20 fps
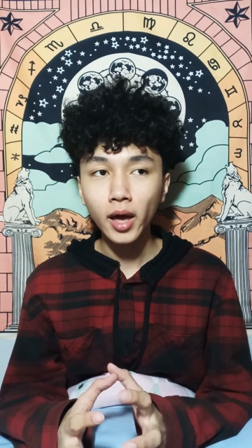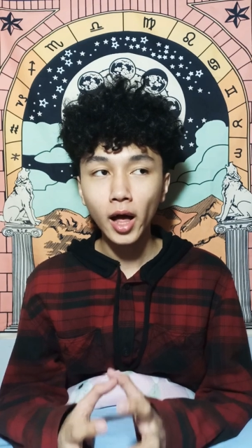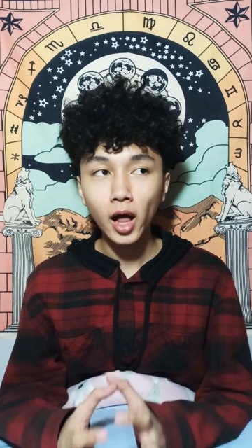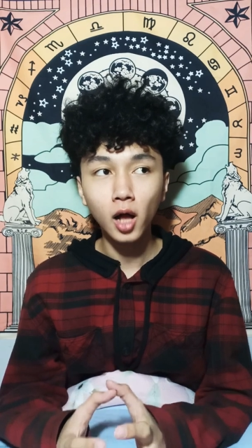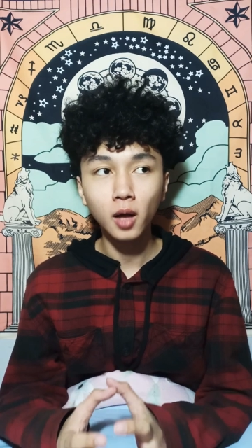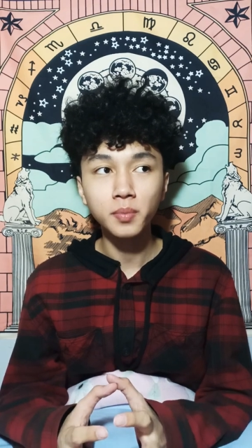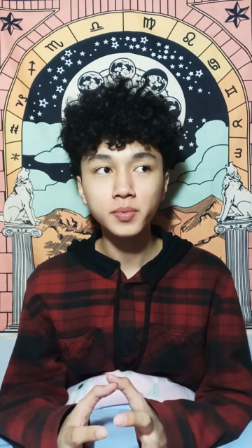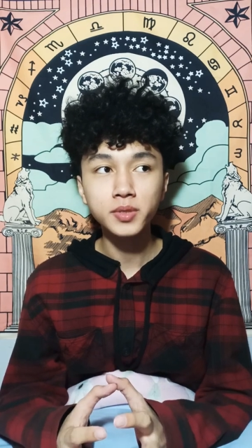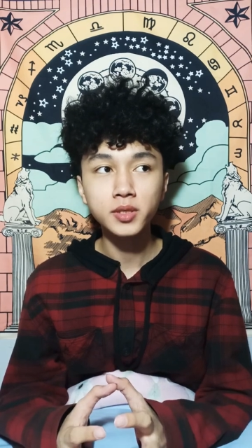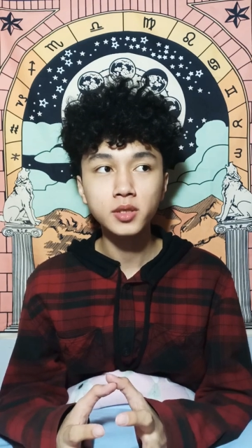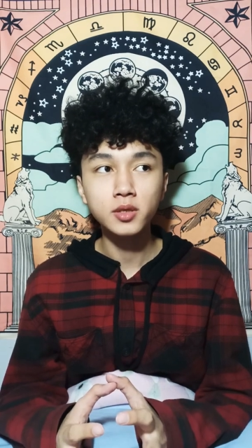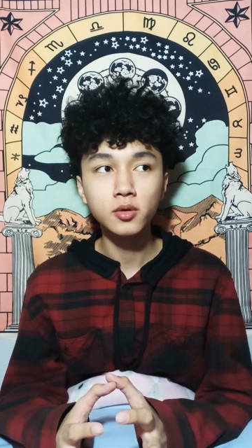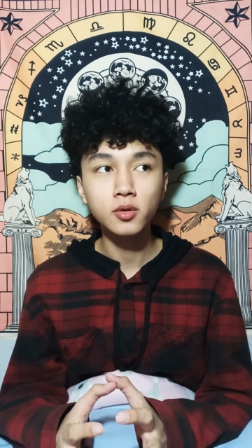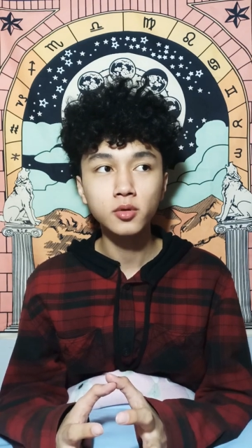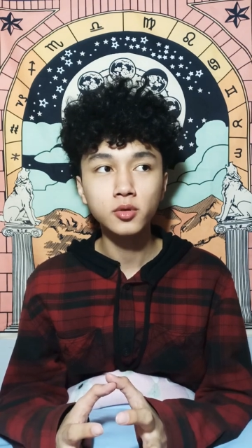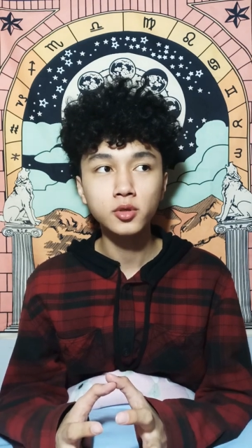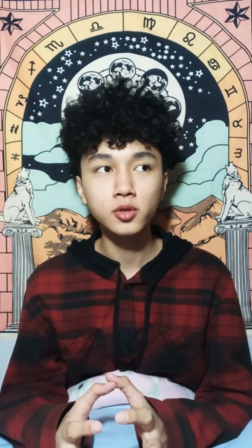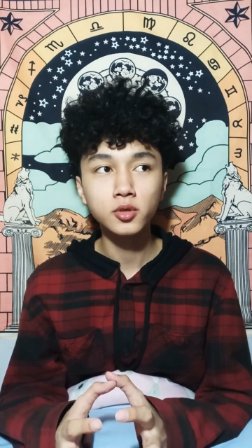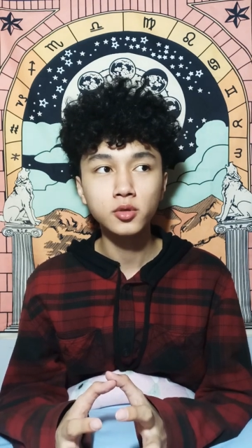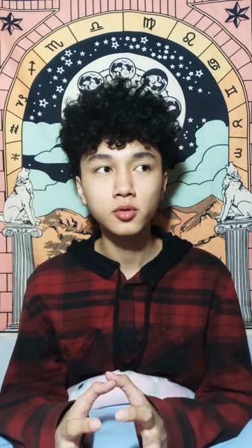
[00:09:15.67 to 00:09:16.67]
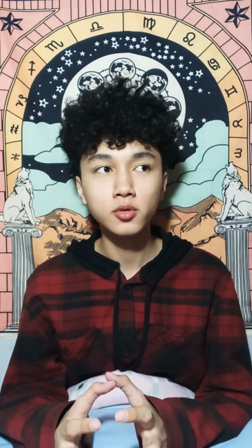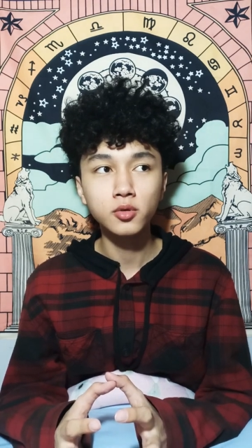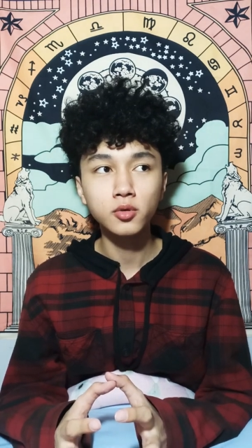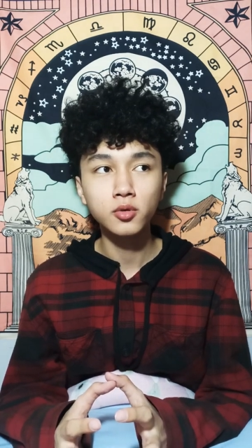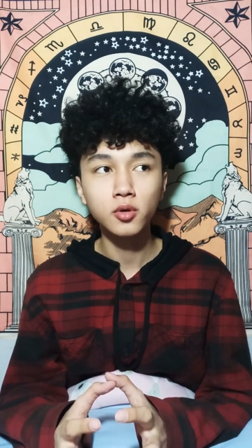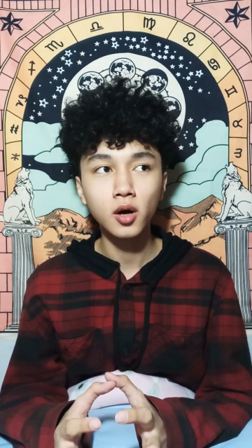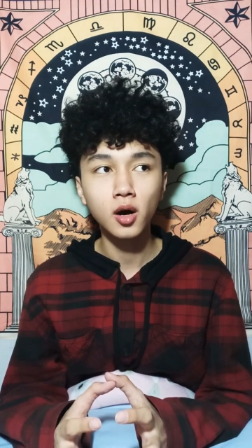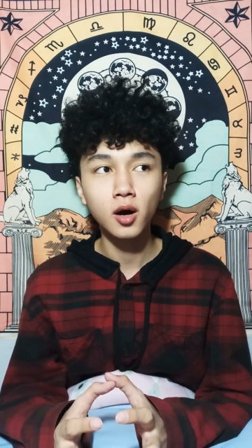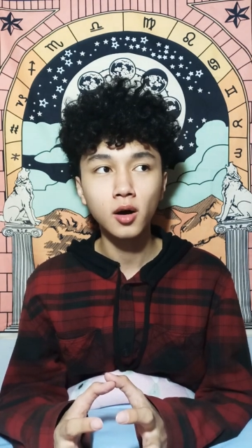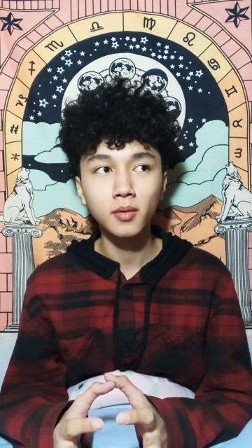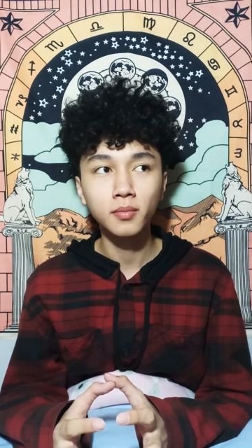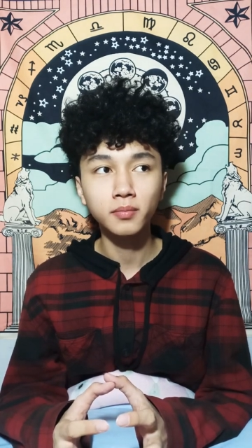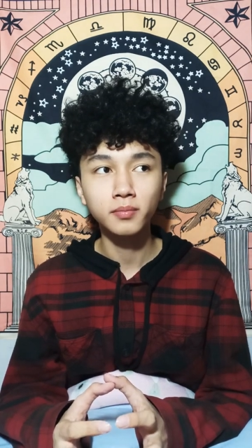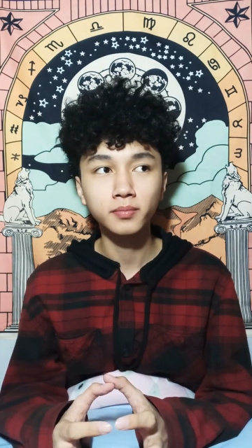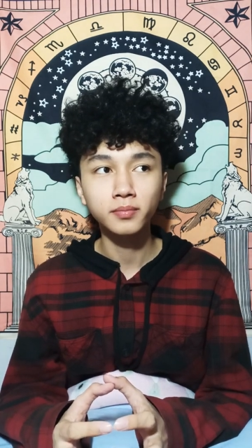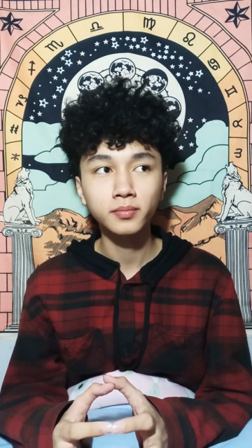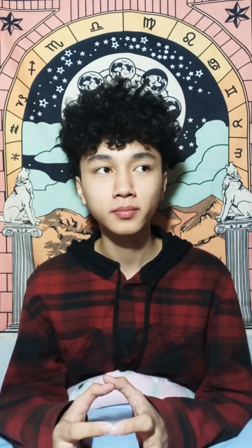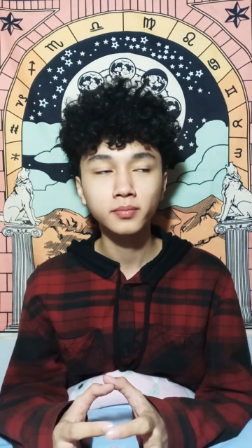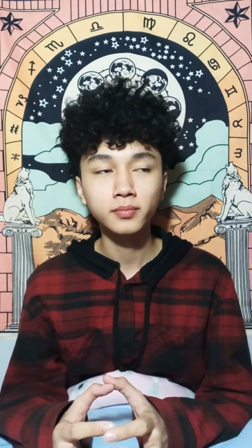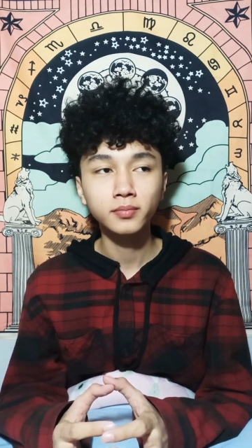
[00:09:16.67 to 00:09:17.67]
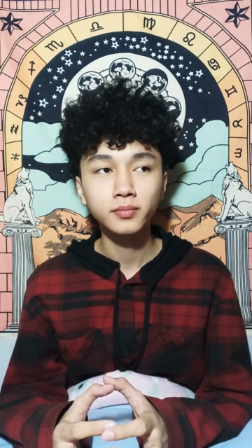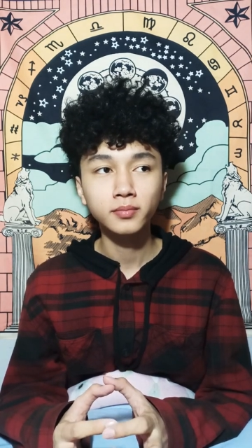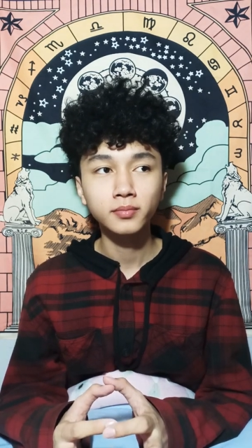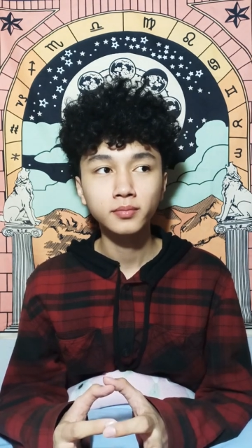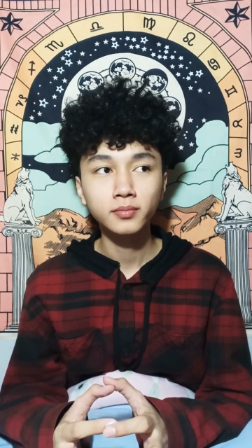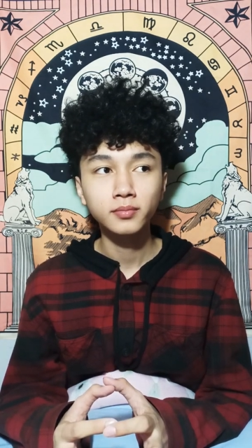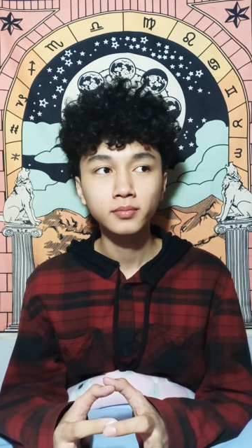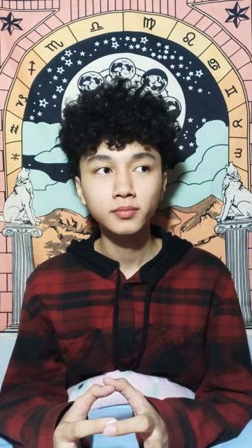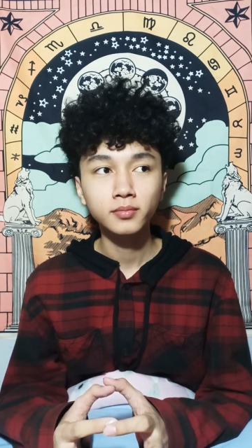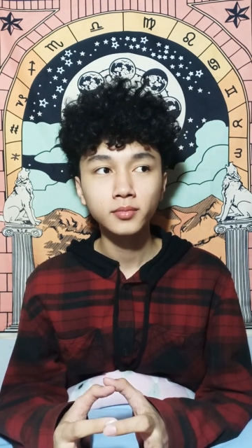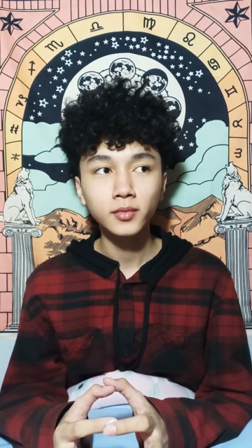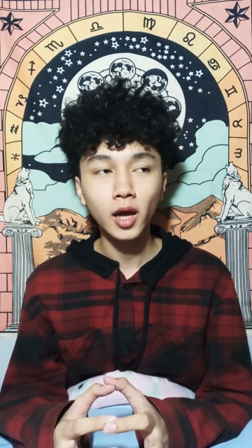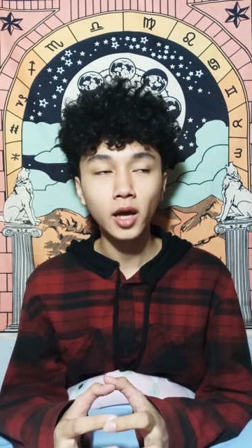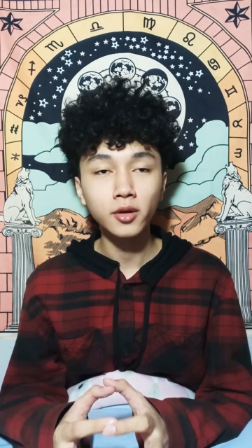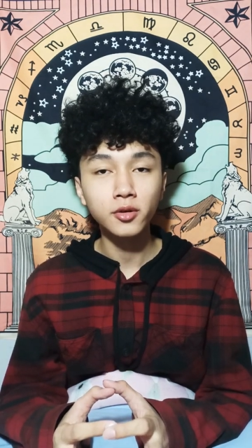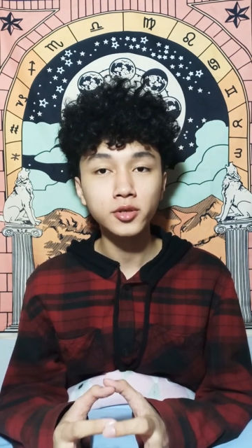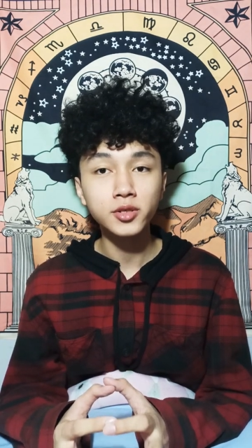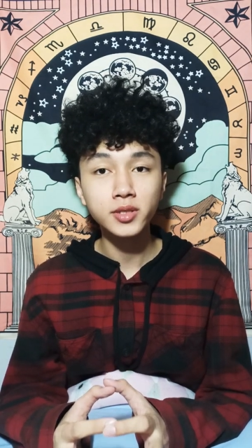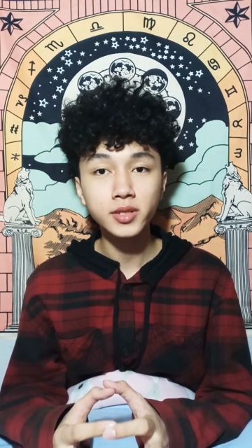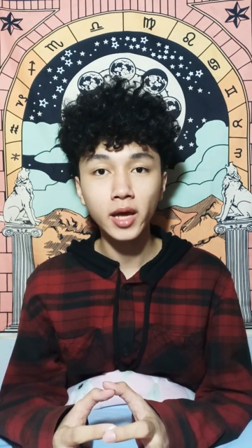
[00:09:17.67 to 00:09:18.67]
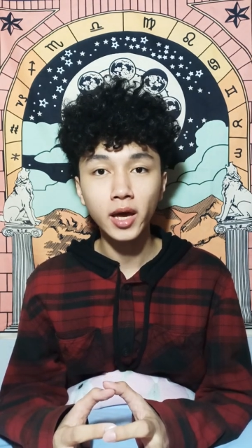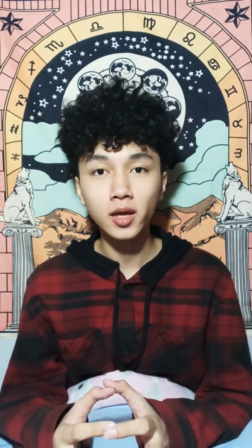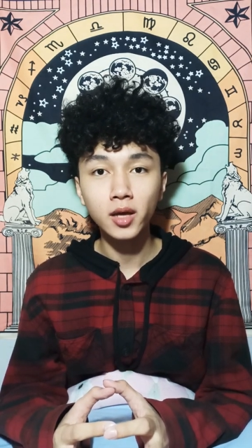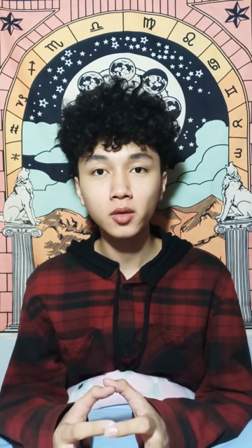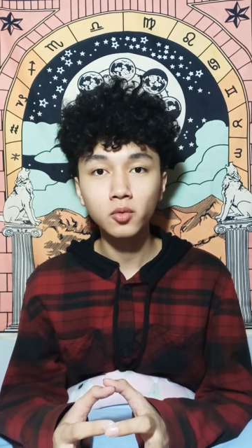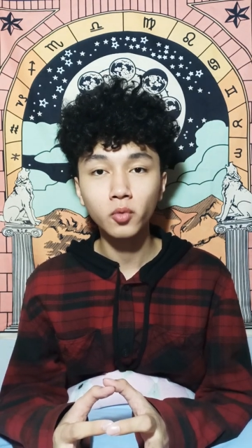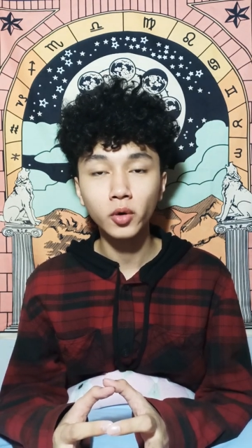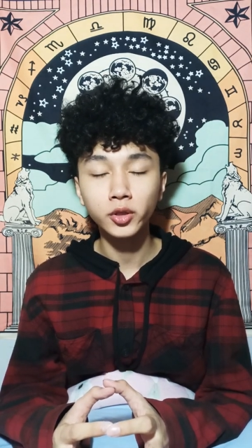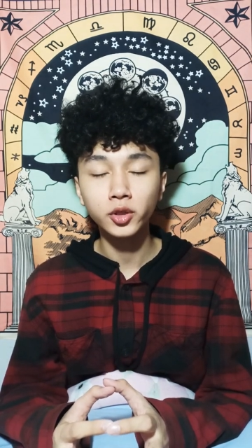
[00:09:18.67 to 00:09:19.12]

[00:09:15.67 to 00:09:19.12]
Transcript: helps you to understand